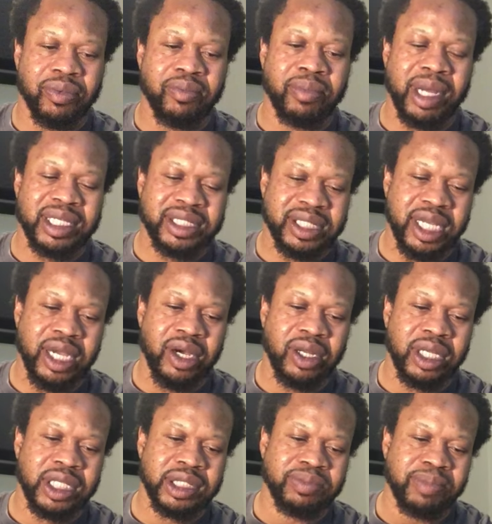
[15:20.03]
My cell
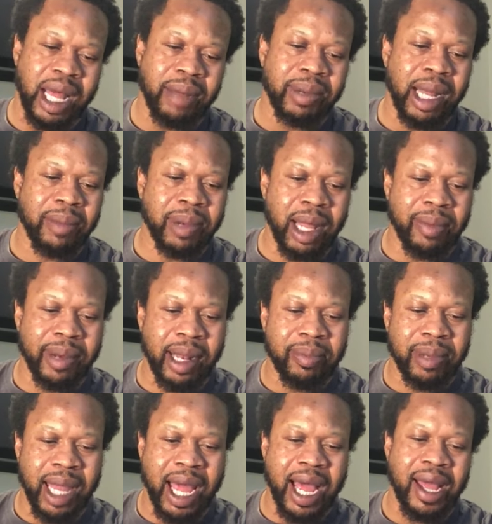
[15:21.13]
is blah, blah, blah, blah,
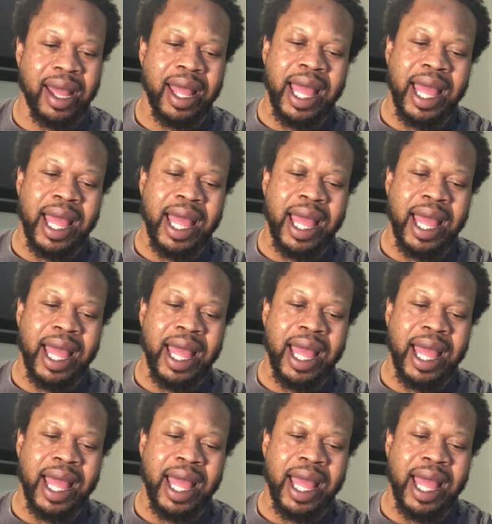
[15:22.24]
blah.